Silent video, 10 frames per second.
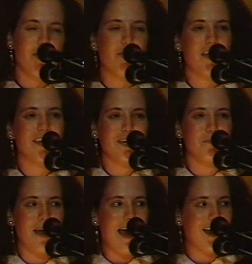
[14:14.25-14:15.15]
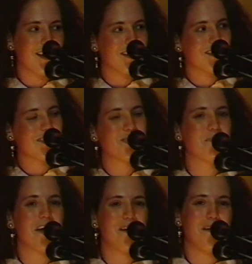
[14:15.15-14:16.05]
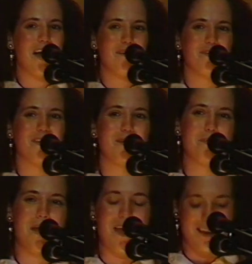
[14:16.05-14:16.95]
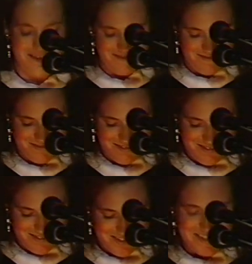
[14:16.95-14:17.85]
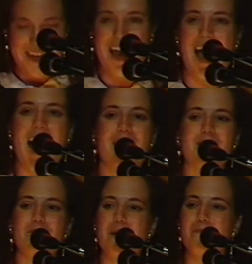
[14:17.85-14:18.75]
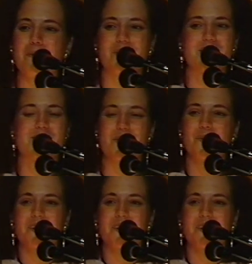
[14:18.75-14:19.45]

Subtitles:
Thinking back to my arrival at Penn, I remember so